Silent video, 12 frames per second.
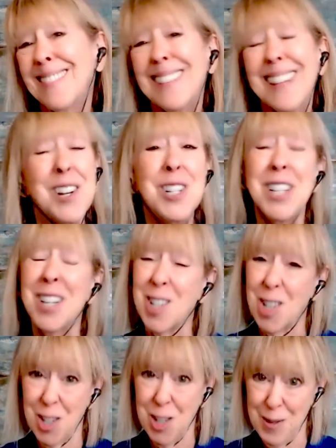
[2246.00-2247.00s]
They couldn't
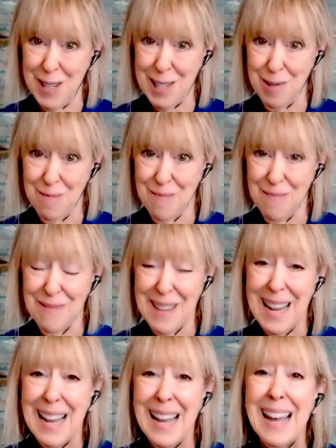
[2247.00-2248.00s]
just do it.
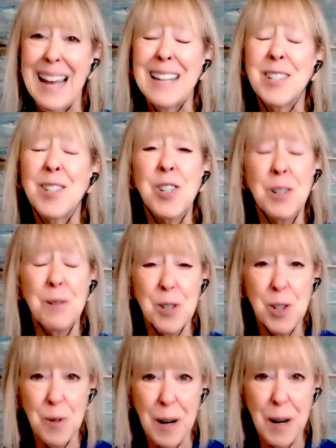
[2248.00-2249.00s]
And so she
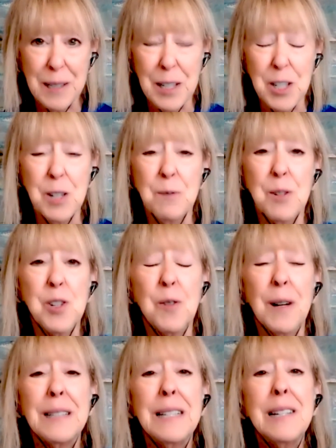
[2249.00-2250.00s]
was struggling. She was
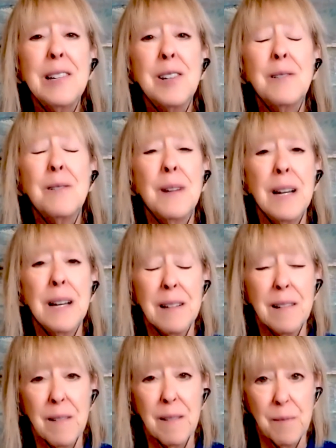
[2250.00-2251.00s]
struggling to
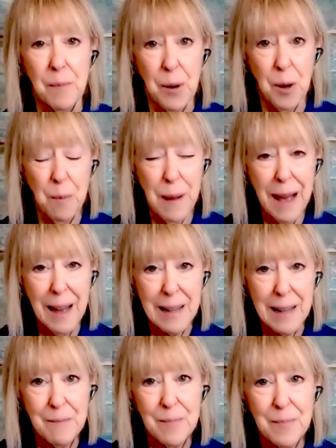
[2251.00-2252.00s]
pull
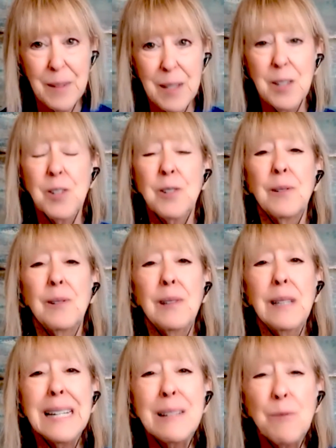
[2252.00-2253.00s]
back, to
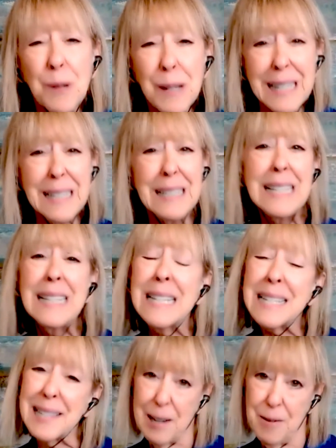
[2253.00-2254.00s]
really
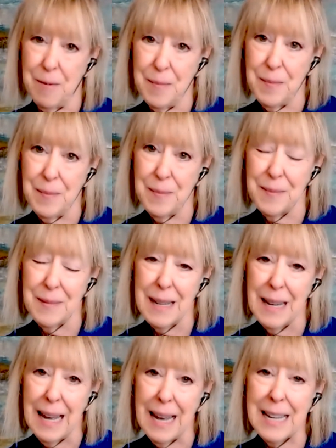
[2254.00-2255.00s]
listen.
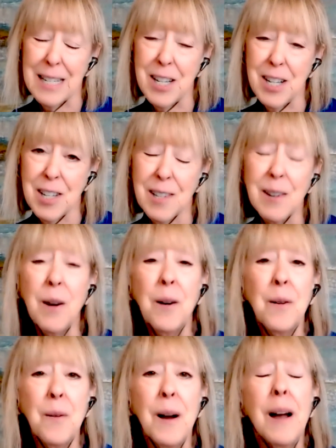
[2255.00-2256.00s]
And
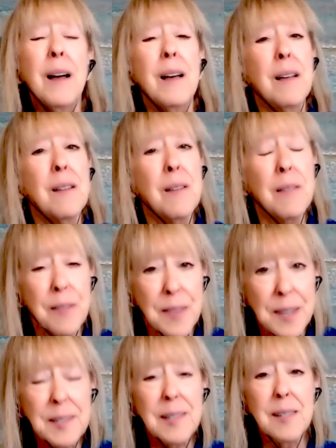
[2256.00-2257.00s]
so
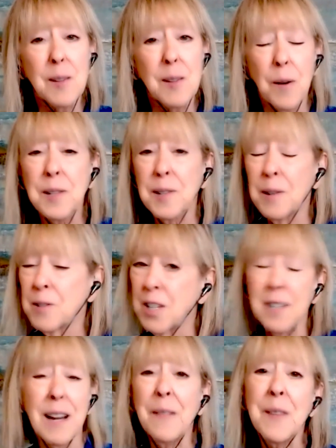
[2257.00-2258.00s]
this is also,
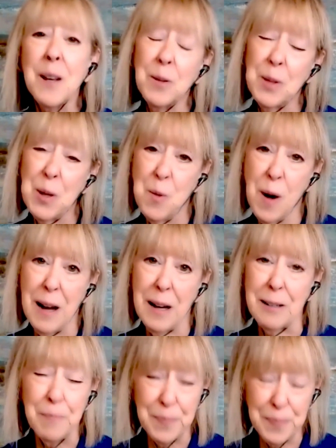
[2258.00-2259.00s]
she's not the only one.